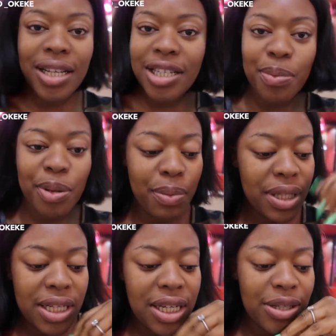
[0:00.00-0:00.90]
and chips
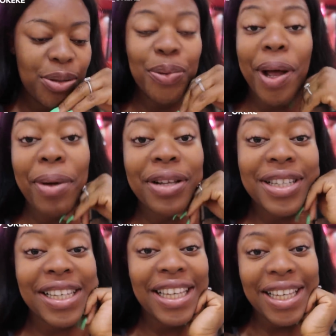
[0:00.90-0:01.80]
basically. So we're about
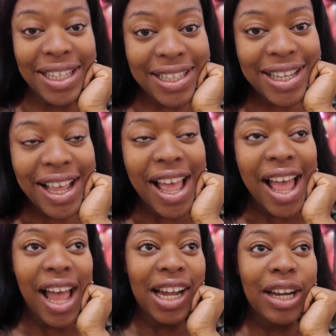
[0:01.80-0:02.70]
to eat.
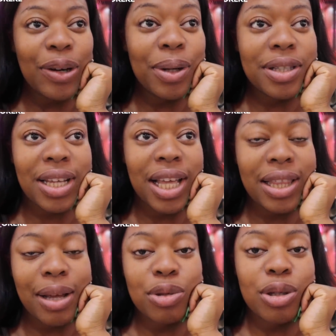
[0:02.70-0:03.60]
I cannot wait to get
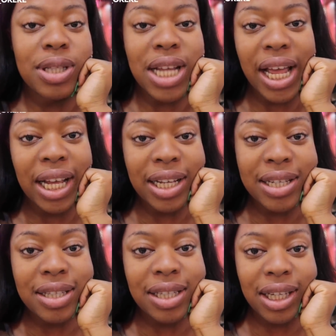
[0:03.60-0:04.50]
there. I'm so tired.
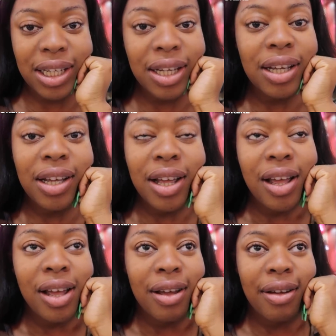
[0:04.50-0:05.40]
Yesterday
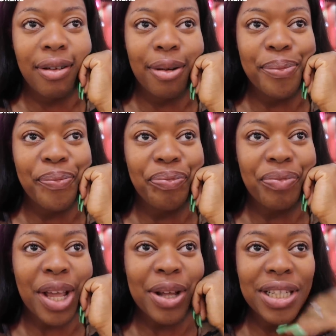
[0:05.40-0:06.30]
I
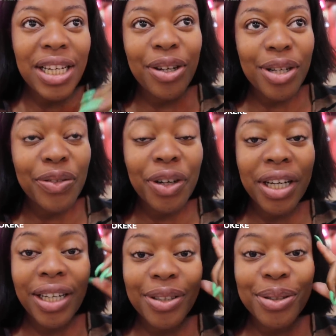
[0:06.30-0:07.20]
was in Lagos for
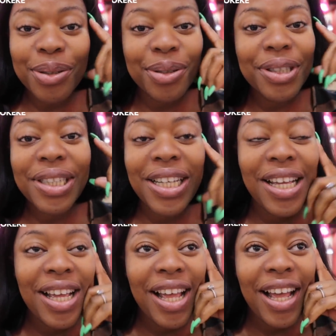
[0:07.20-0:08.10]
a day, so
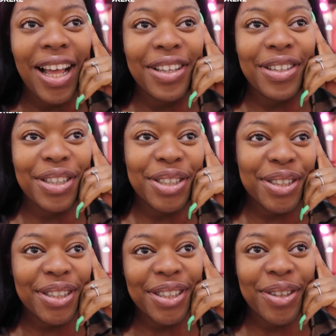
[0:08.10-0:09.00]
I
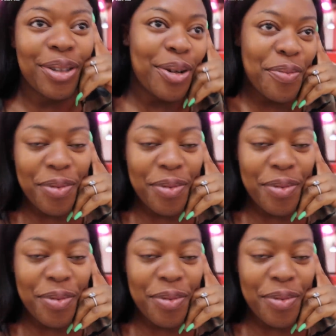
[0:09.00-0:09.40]
just caught up